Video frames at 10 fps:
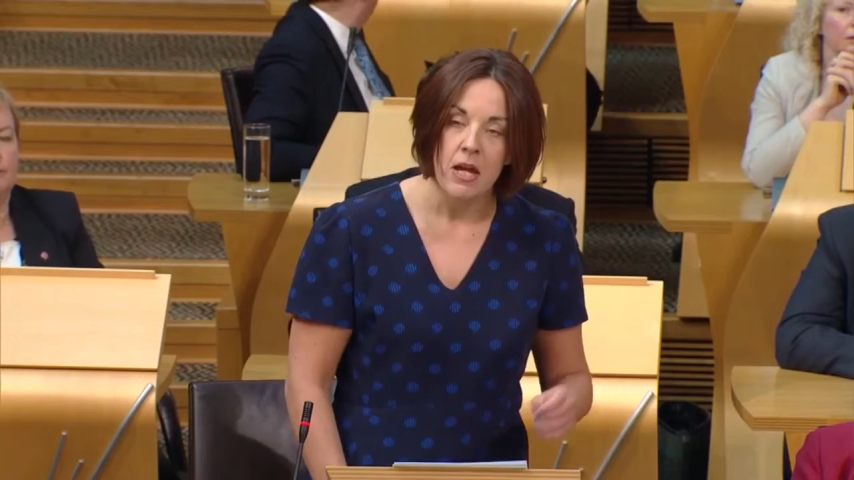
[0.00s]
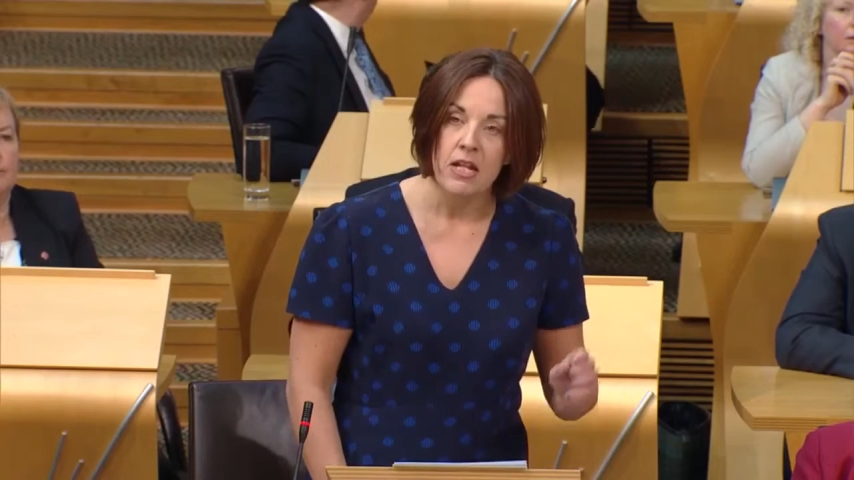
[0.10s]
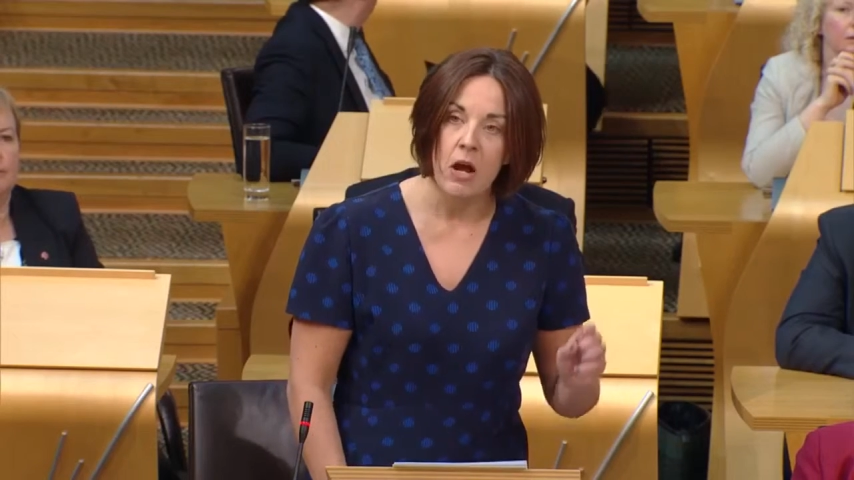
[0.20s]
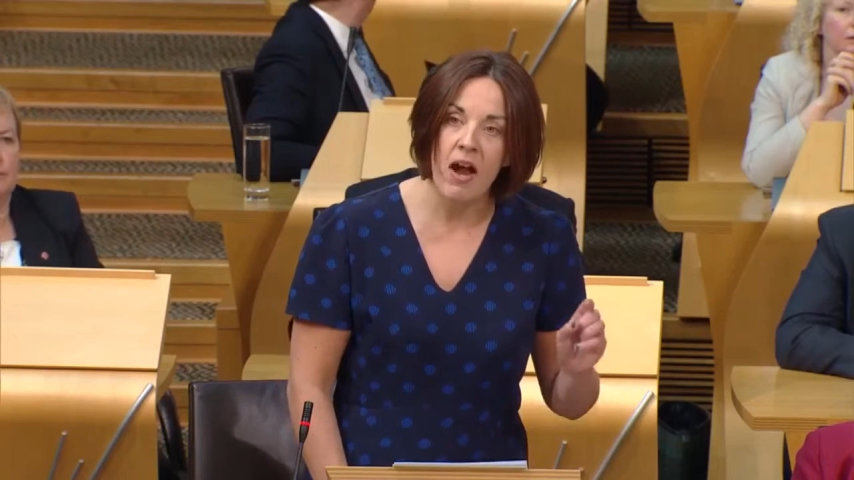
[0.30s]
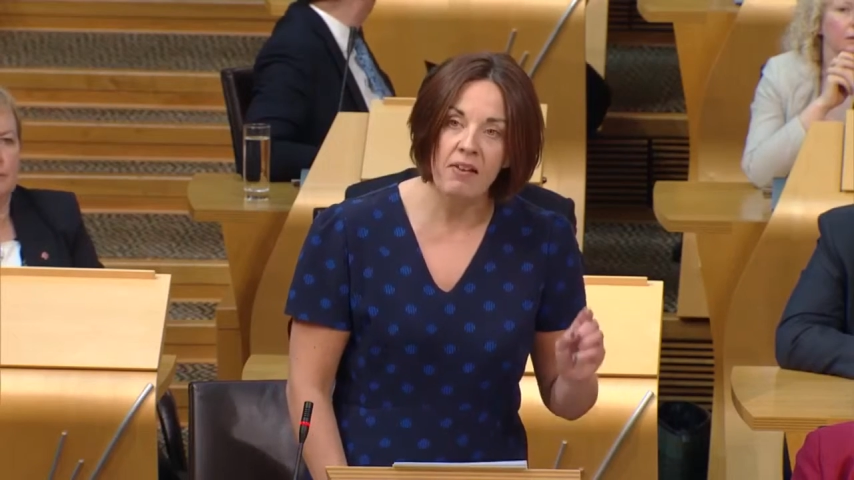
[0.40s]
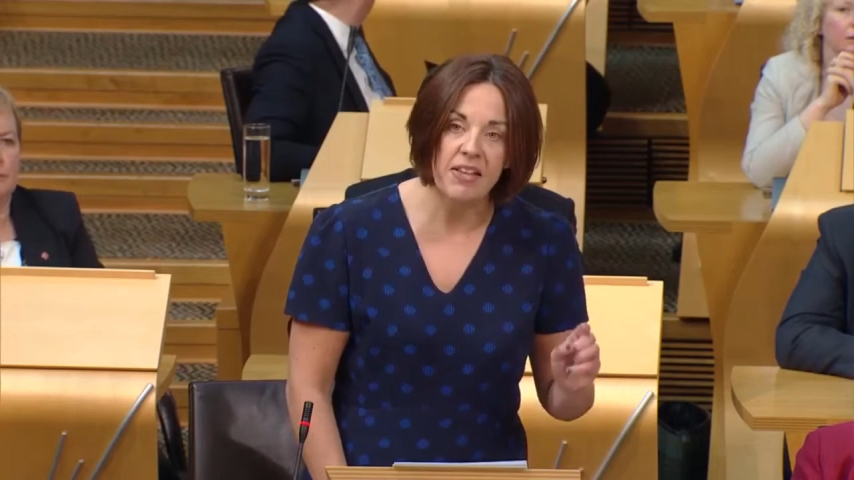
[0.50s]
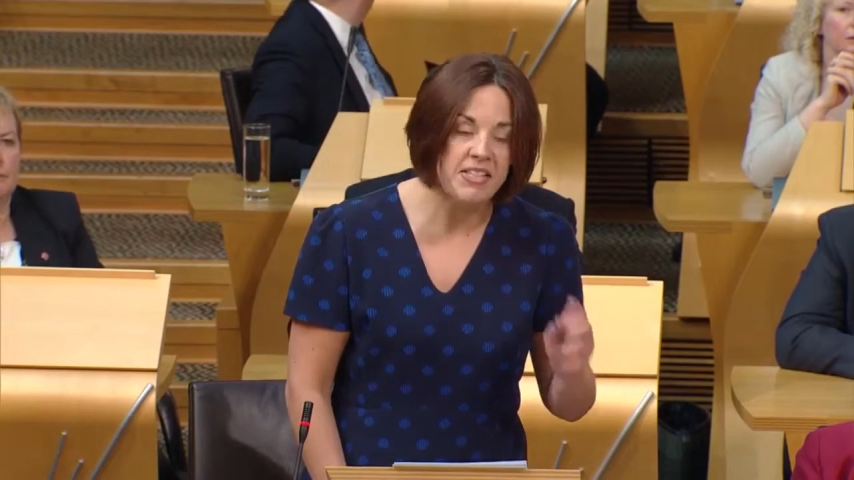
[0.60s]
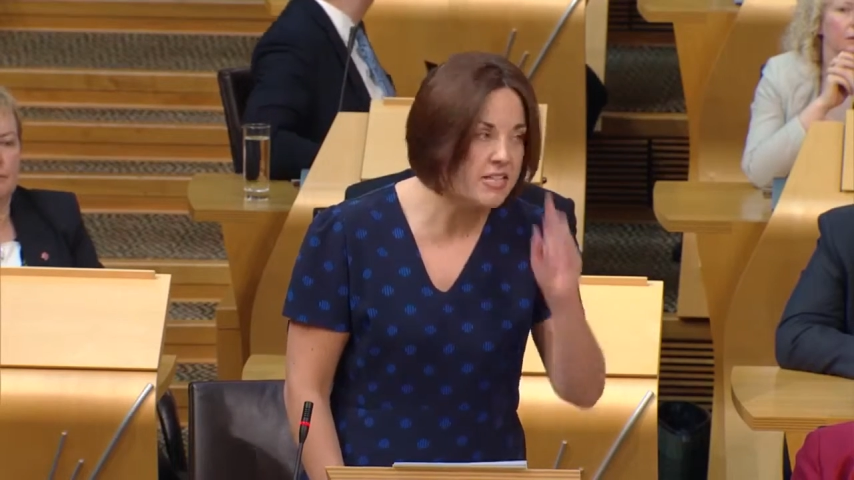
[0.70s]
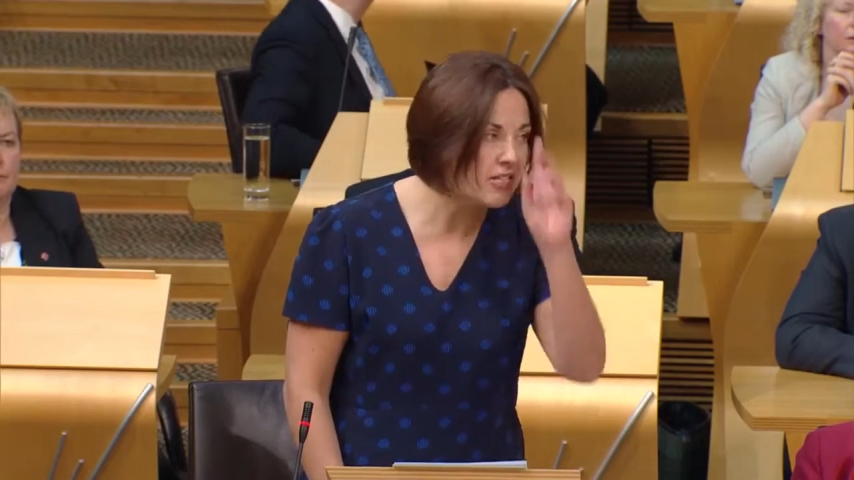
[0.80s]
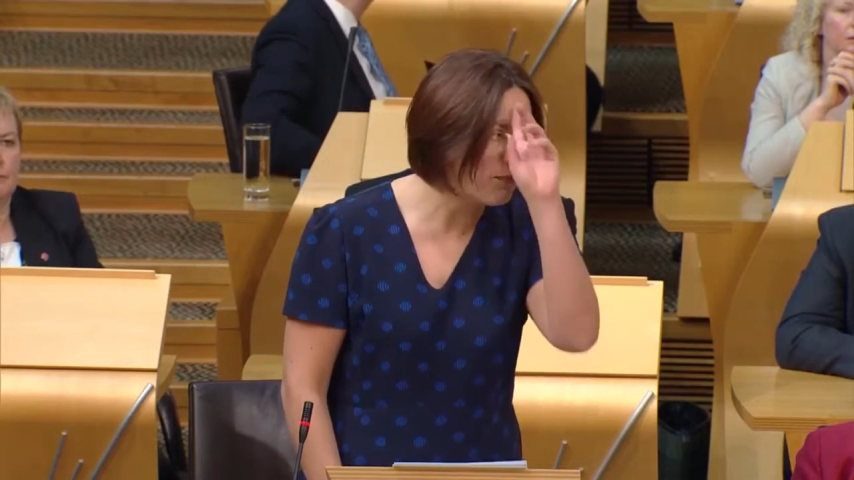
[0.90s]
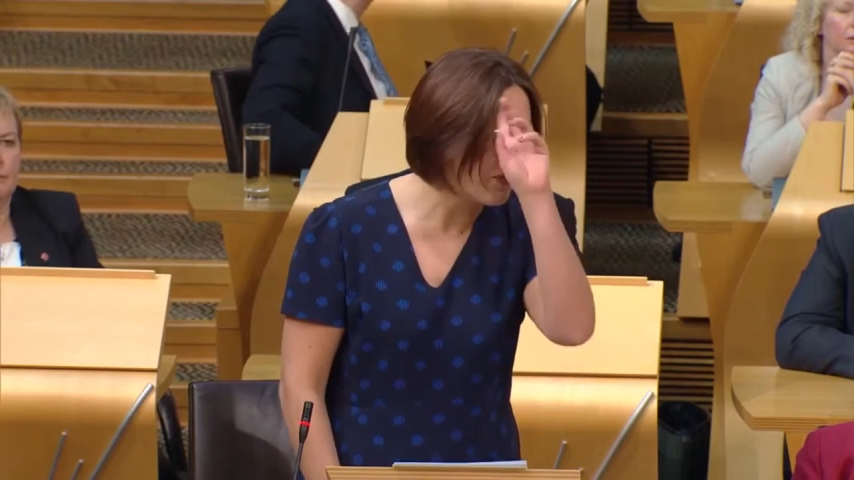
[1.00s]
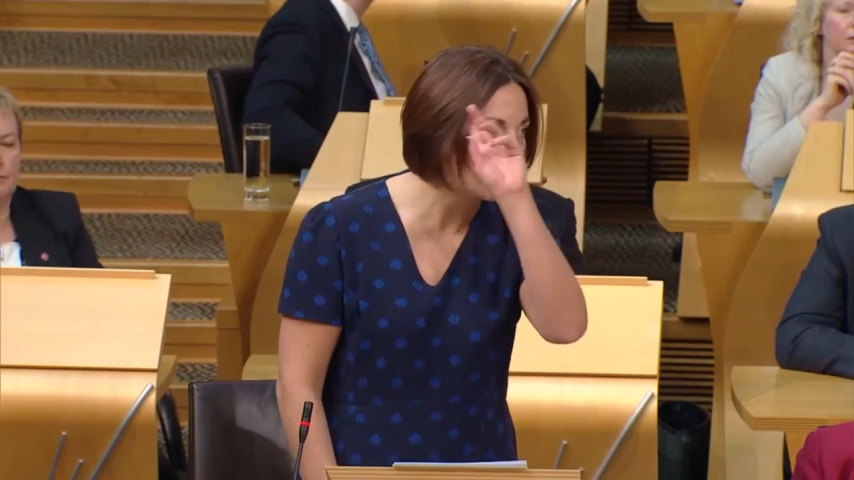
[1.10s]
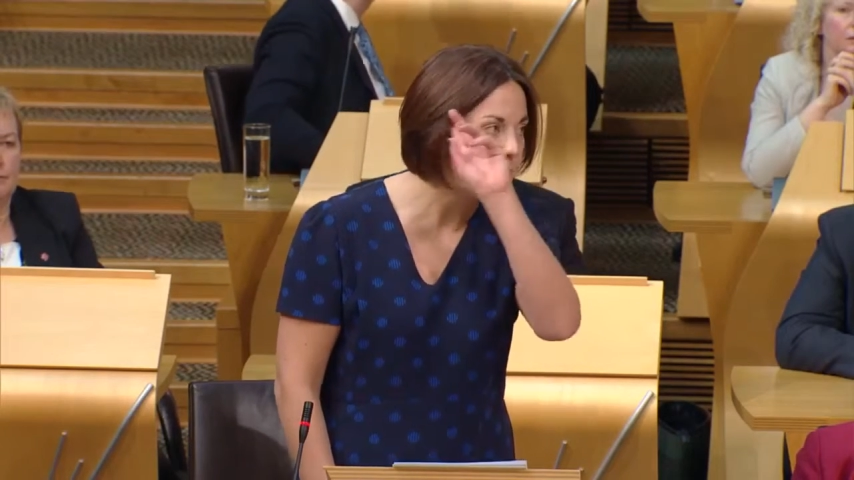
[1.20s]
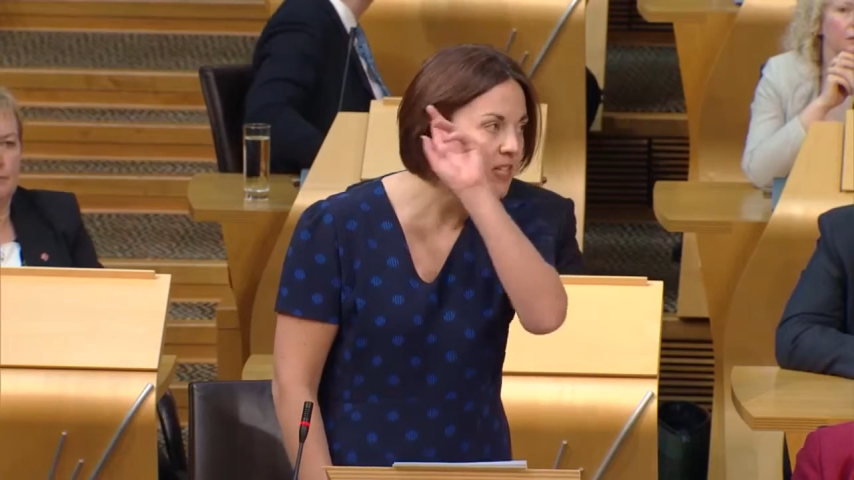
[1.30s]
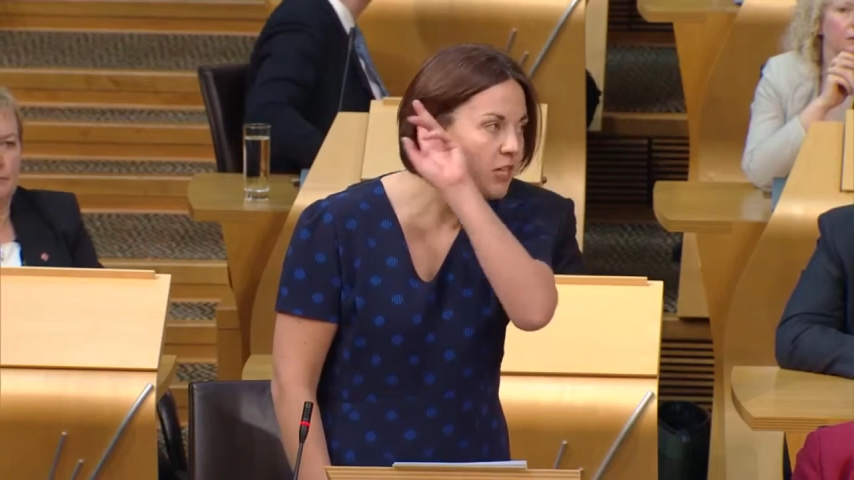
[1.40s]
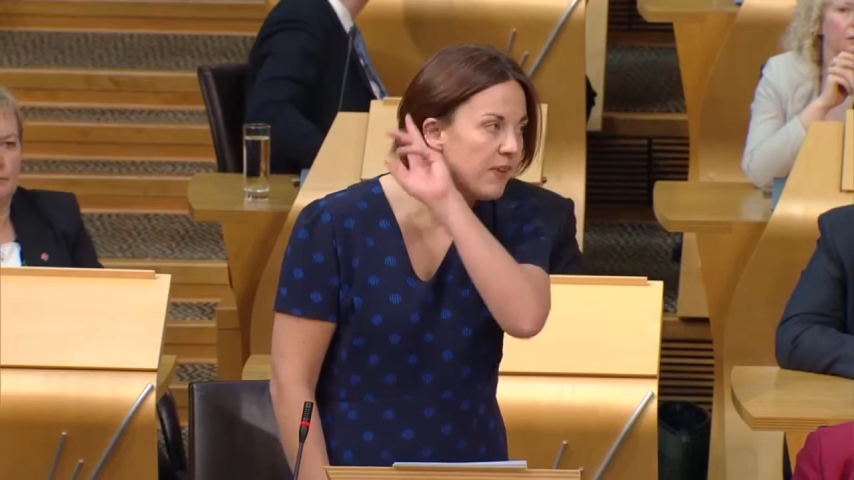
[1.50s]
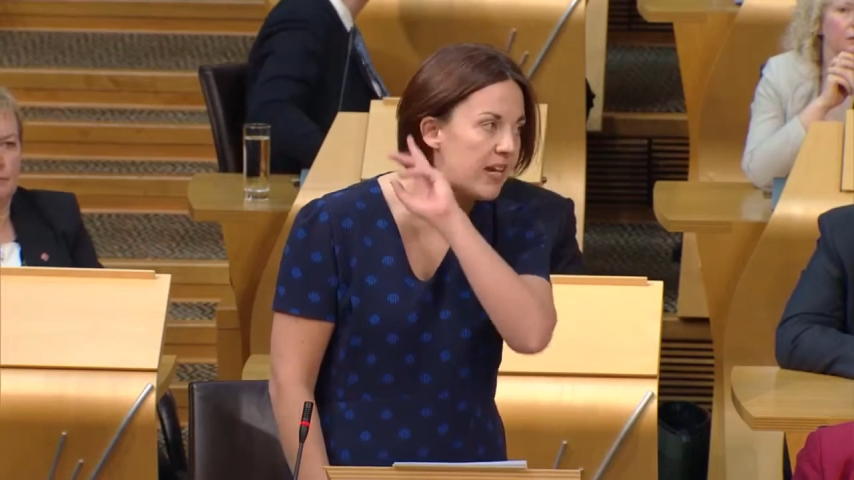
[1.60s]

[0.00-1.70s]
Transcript: Now, I listened to the First Minister very